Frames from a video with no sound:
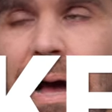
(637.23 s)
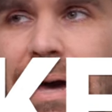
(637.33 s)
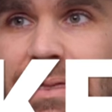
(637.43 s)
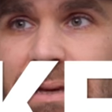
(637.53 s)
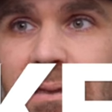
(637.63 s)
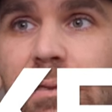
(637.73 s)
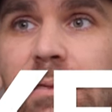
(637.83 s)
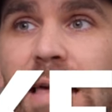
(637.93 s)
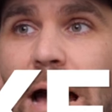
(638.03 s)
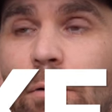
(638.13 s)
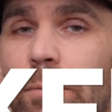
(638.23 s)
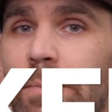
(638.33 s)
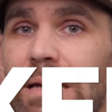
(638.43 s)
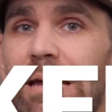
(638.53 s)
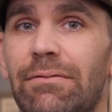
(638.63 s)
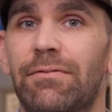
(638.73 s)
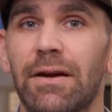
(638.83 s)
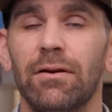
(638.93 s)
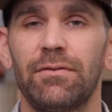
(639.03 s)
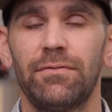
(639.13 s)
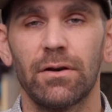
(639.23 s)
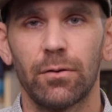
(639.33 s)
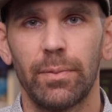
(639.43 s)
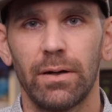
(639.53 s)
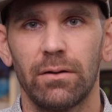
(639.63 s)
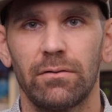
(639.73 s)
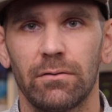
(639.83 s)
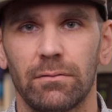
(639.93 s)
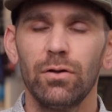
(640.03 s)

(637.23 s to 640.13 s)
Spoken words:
I think that that would be a very fair comparison.